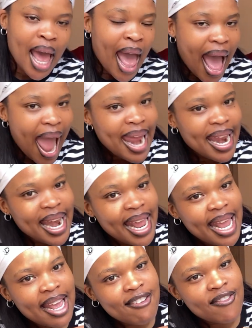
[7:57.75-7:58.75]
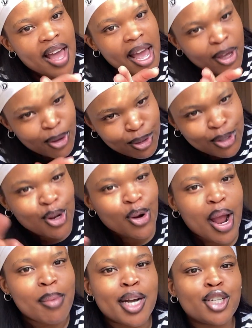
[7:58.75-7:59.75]
I leave, I go to
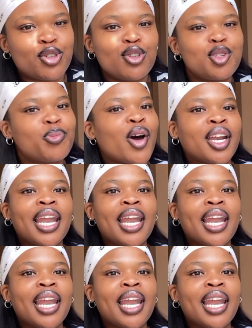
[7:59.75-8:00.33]
grandma juice bottle.